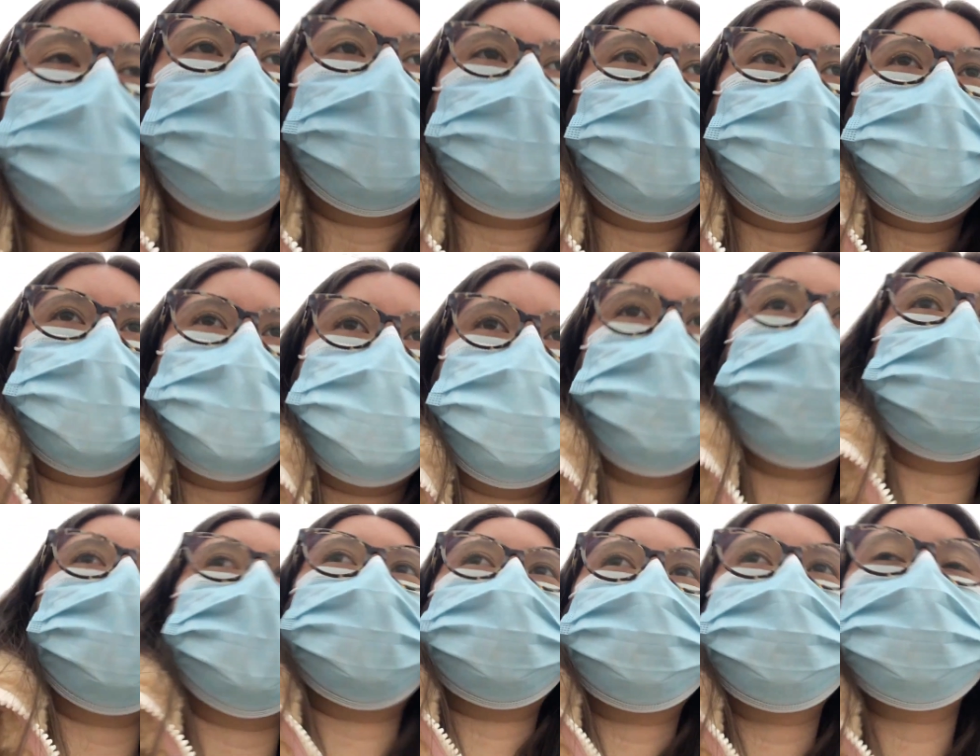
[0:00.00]

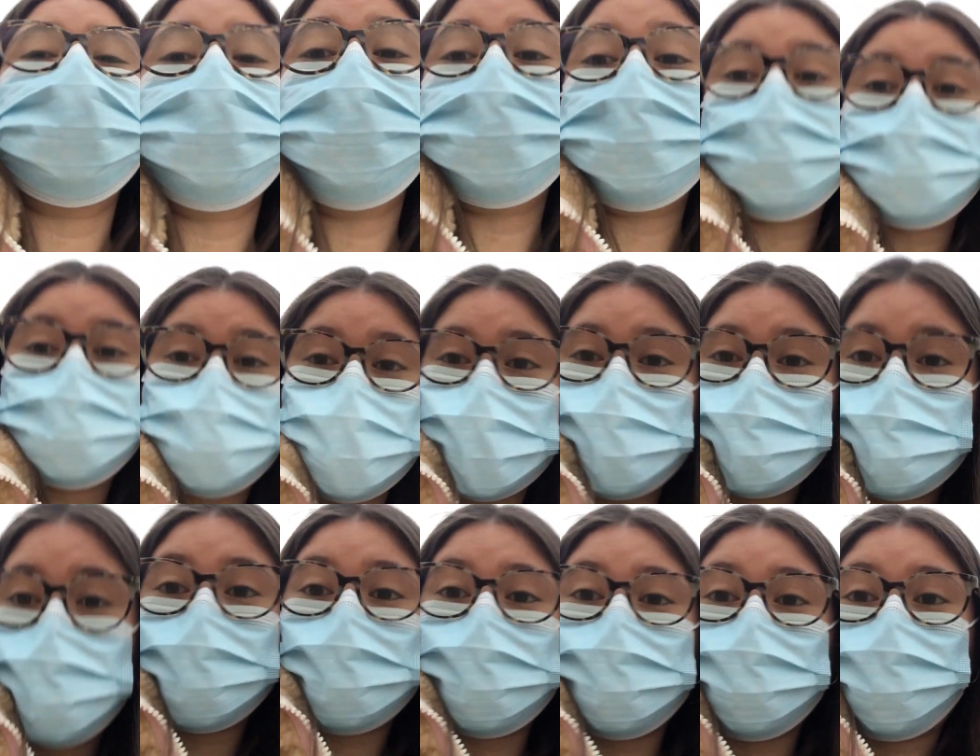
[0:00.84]
Um, and stay
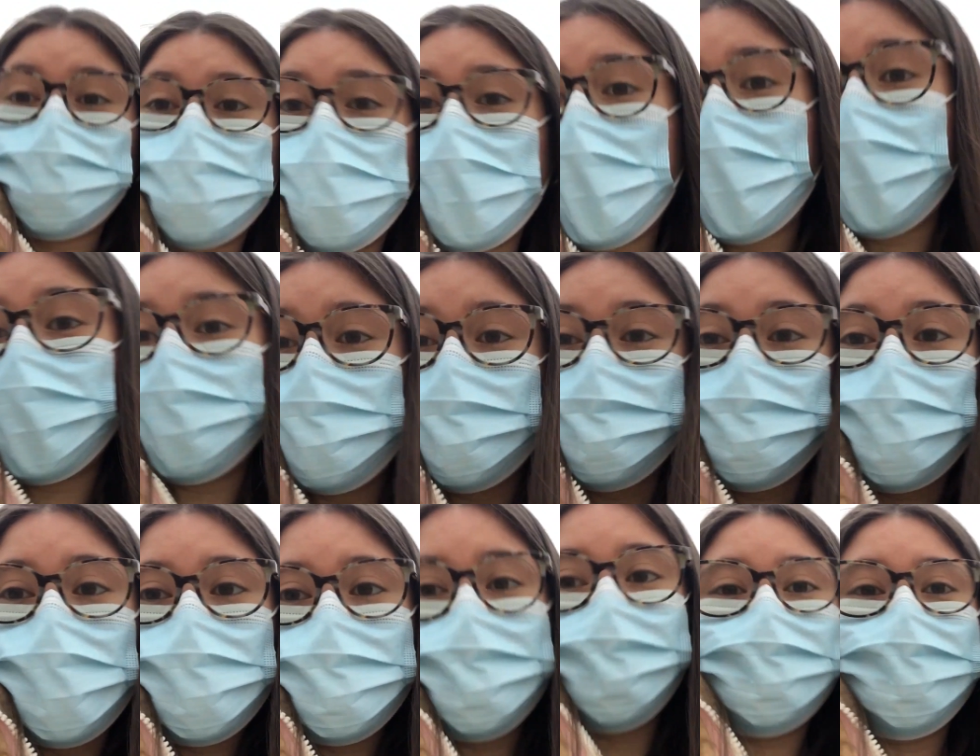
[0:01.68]
tuned for other
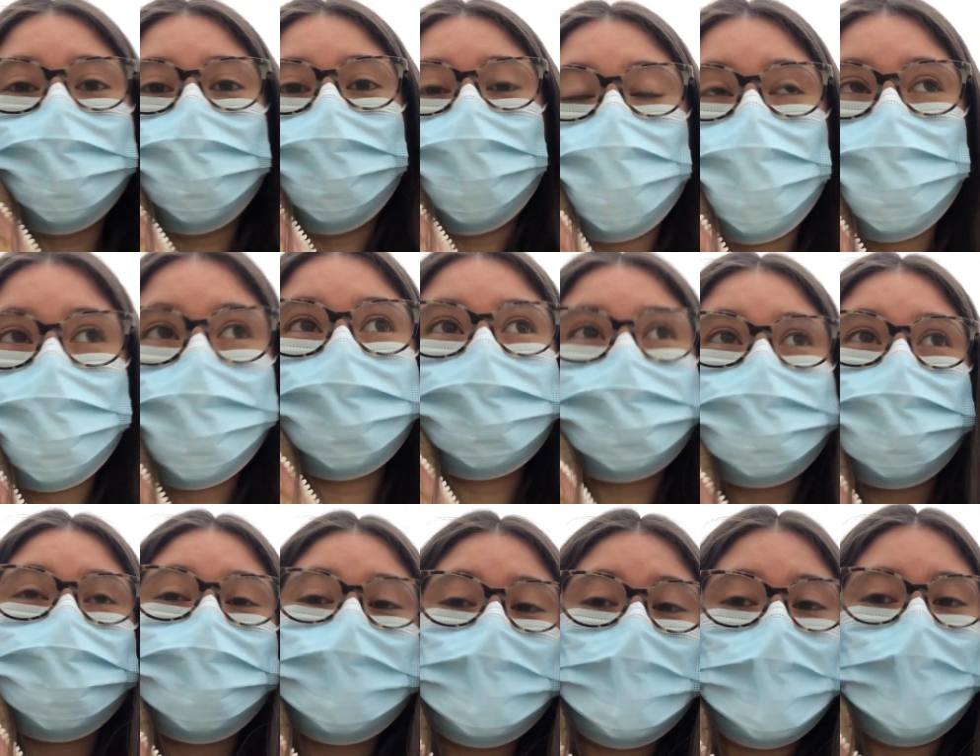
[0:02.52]
more videos.
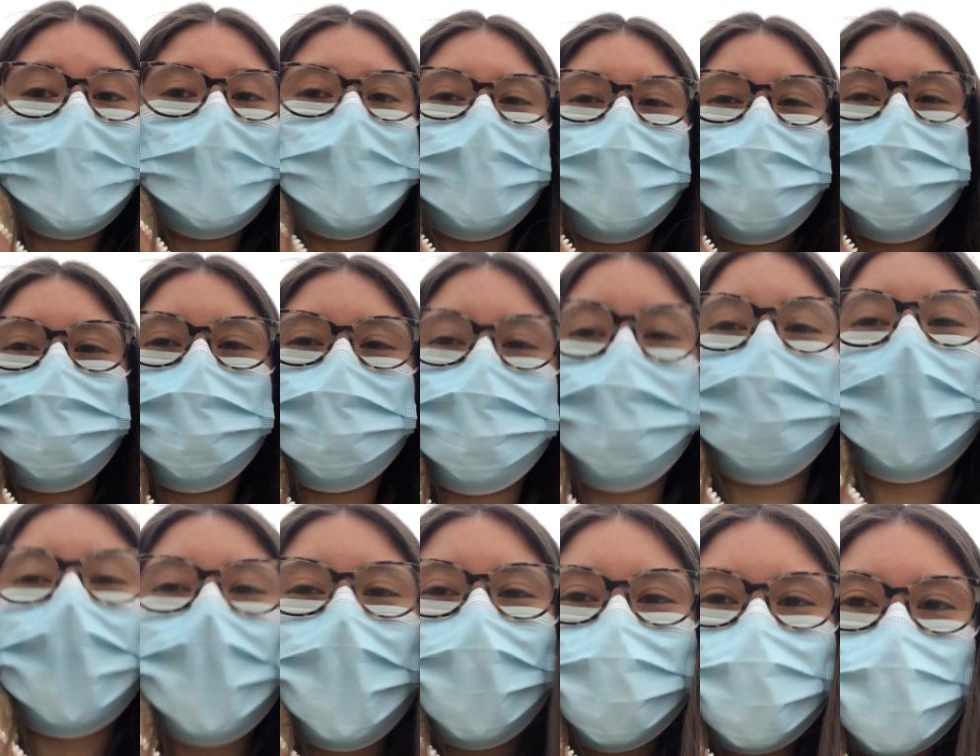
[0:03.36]

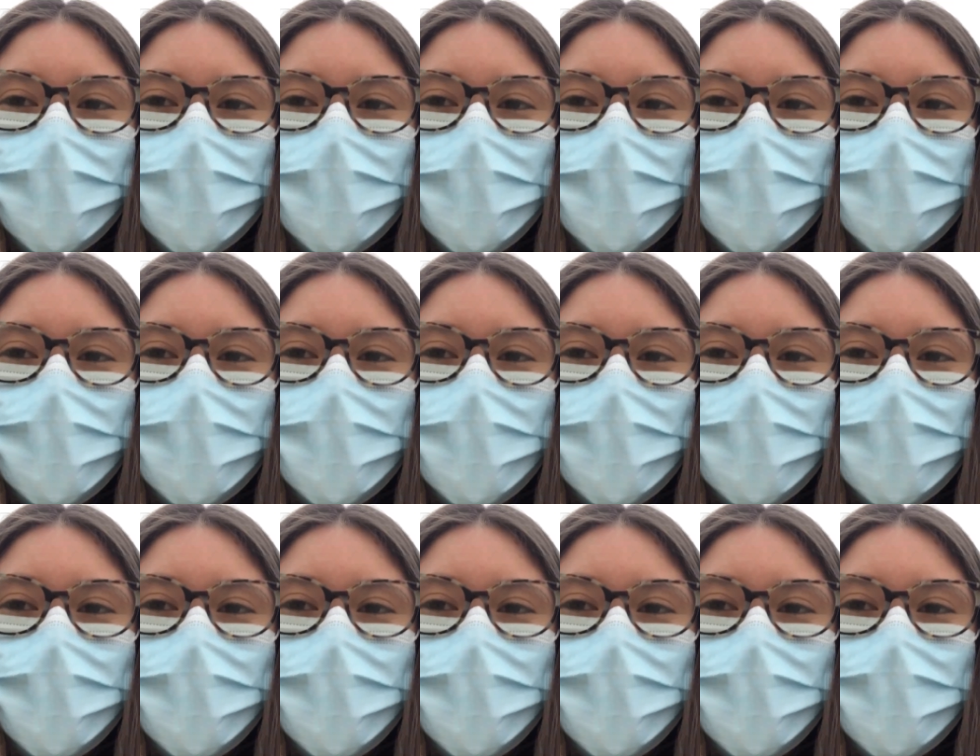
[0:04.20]
Bye